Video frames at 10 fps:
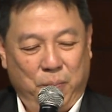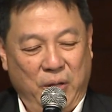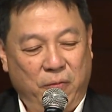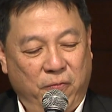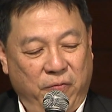
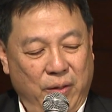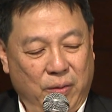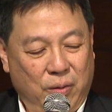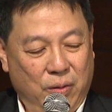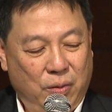Be
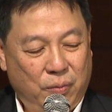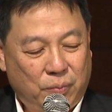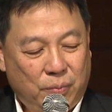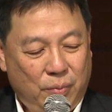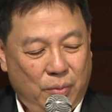filled
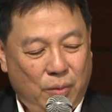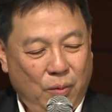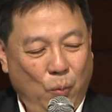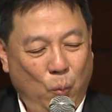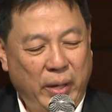
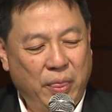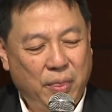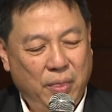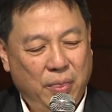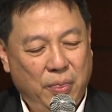with
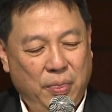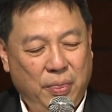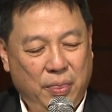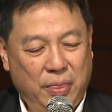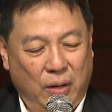
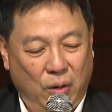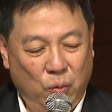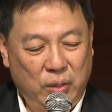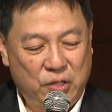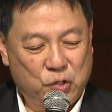the
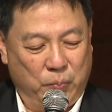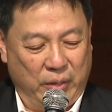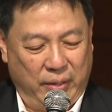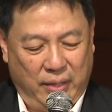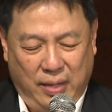Holy
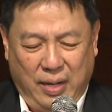Spirit.